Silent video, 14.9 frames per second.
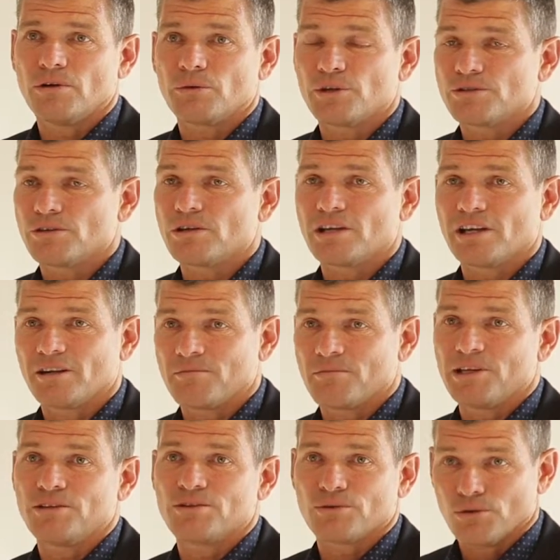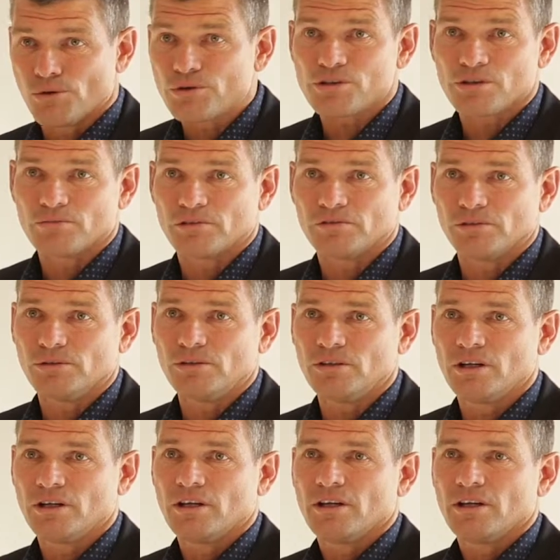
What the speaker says: and we certainly hadn't been to auction before.